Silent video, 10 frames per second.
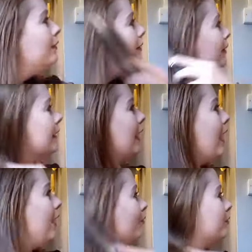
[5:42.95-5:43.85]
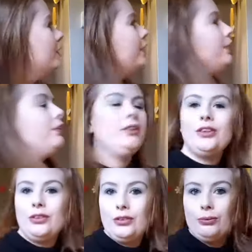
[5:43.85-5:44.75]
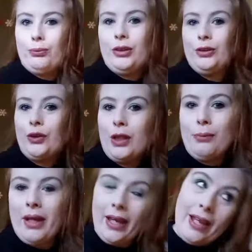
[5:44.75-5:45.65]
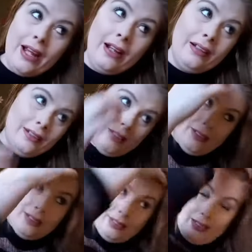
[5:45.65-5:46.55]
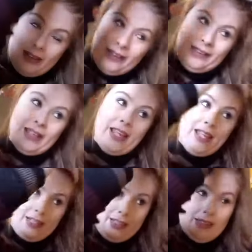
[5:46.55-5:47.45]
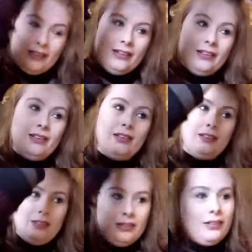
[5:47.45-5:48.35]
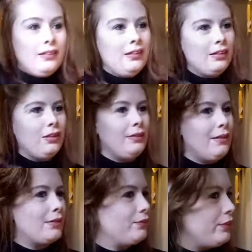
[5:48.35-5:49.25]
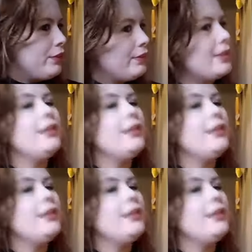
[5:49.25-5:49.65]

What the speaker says: So yeah, I'm gonna blow dry my hair and then go and have some food.